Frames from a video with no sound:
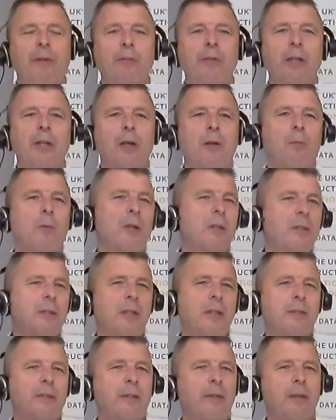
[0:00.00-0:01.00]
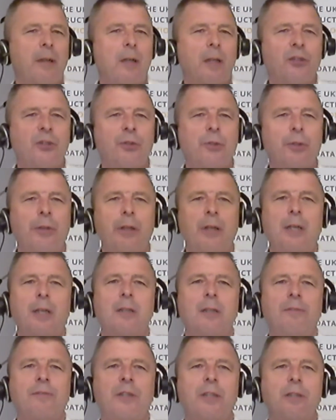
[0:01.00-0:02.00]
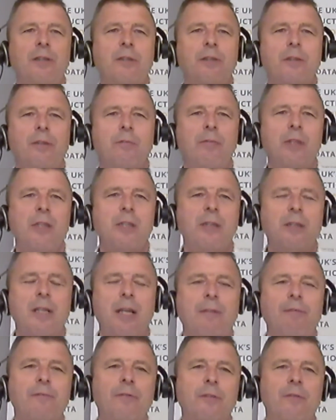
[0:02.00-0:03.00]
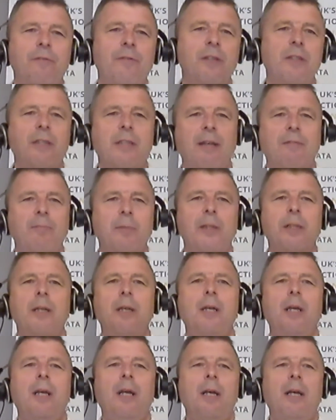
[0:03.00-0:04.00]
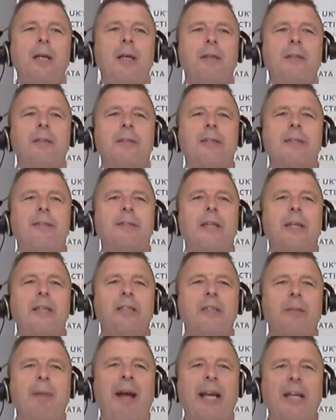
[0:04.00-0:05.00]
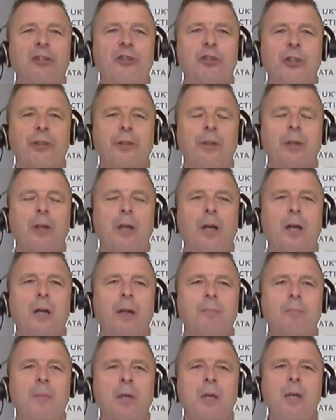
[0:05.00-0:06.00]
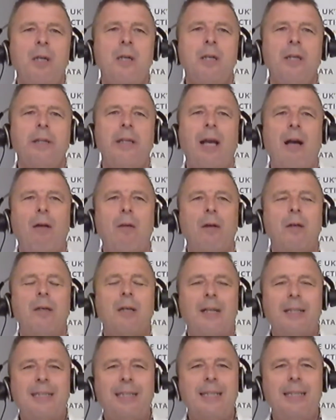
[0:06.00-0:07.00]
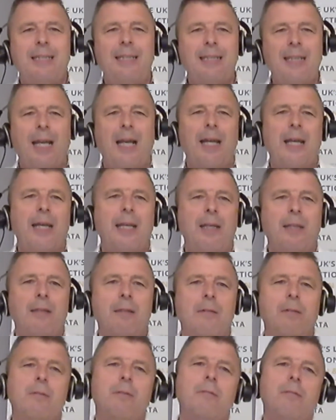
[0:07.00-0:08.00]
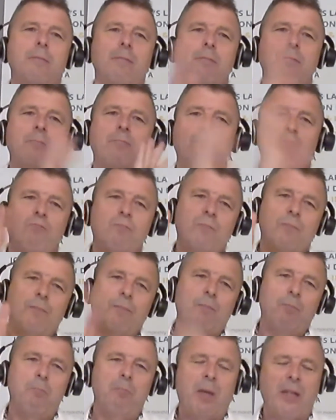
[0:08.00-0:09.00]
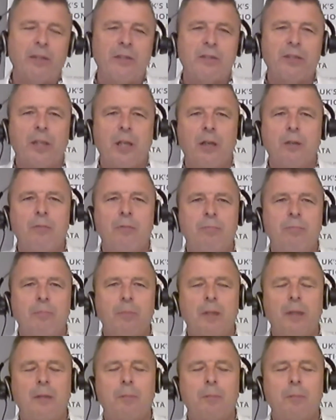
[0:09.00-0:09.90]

we've only got, what is it, something like 2 years left of this government to see some action. Now, I did say months ago,